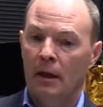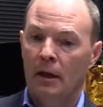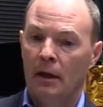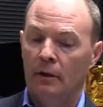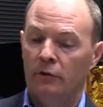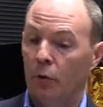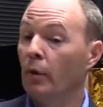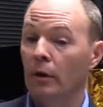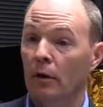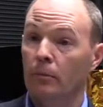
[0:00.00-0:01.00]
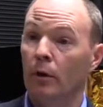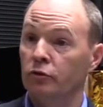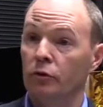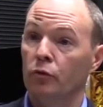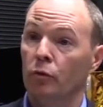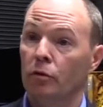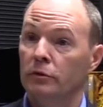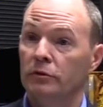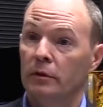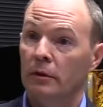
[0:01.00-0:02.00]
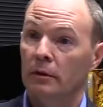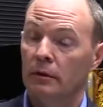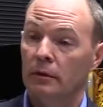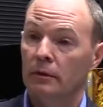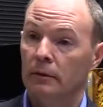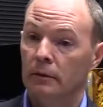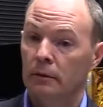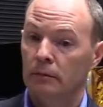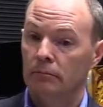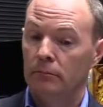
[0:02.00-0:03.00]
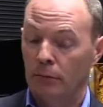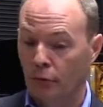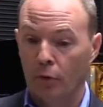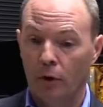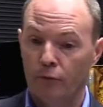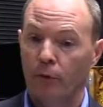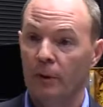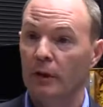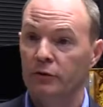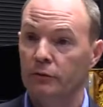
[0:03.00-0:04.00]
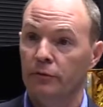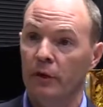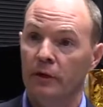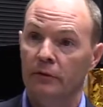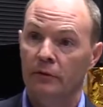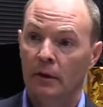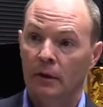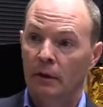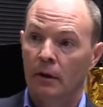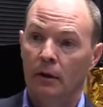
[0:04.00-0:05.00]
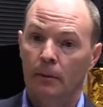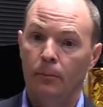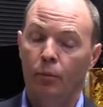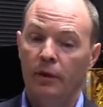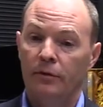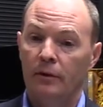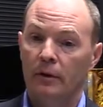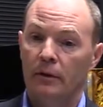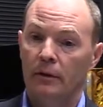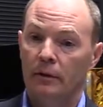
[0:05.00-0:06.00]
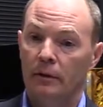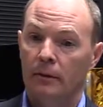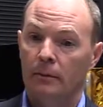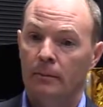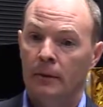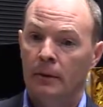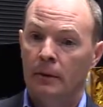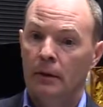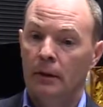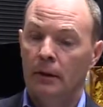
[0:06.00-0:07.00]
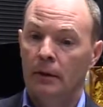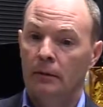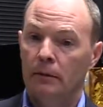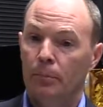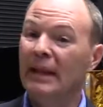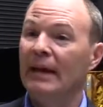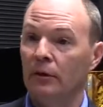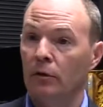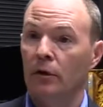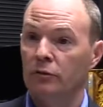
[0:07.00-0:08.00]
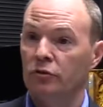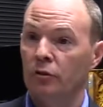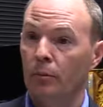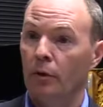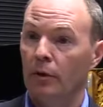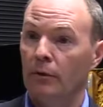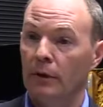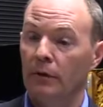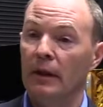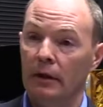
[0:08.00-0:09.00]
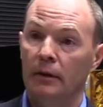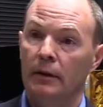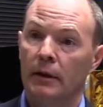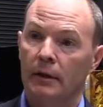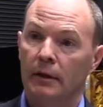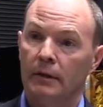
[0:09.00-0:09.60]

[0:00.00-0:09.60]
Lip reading: And so we are marching towards through our formulation phase with a planned launch somewhere near the end of the decade.